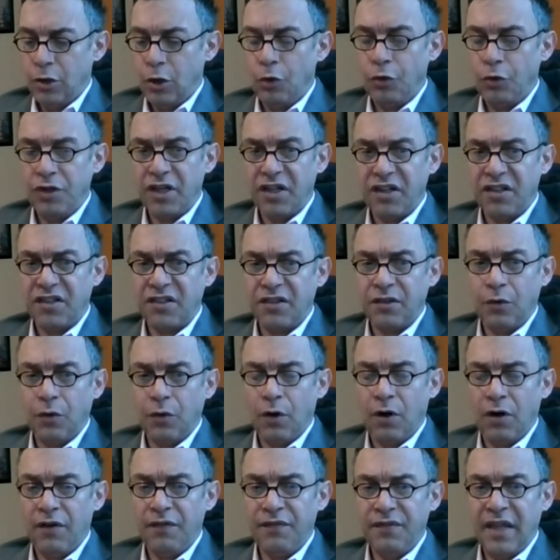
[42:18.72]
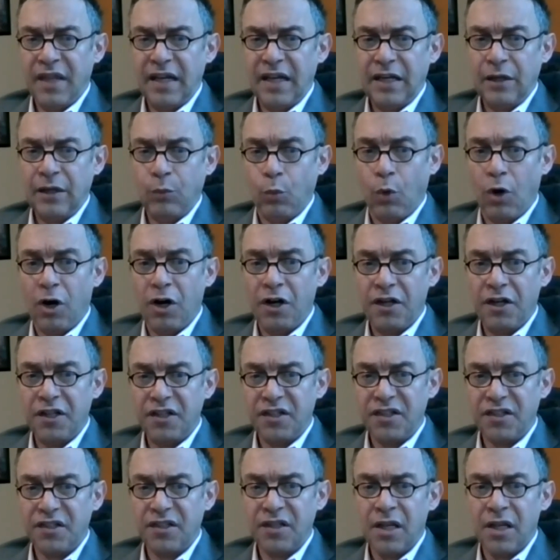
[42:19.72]
notice that it
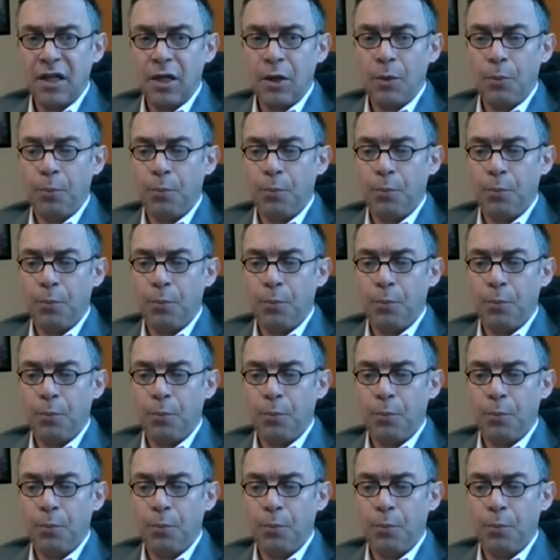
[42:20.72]
was,